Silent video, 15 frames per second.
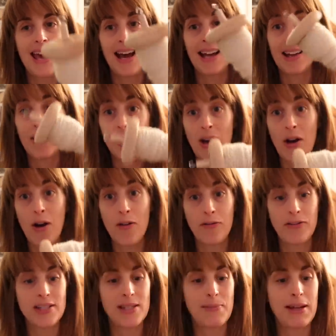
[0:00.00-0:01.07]
I got it
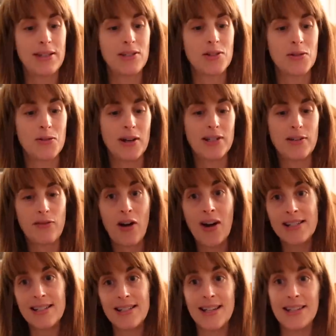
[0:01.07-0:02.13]
off the spindle, I
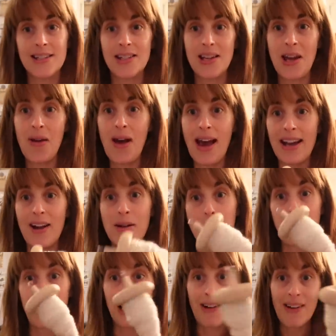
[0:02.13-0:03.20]
divided it in two and I
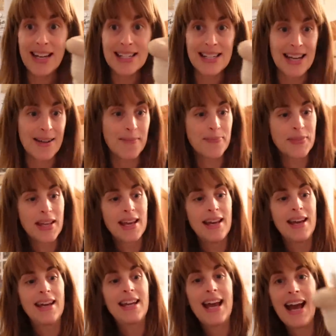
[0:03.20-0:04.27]
applied it.
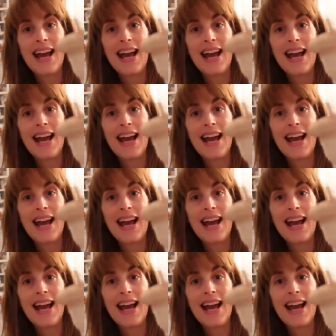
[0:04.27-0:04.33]
And it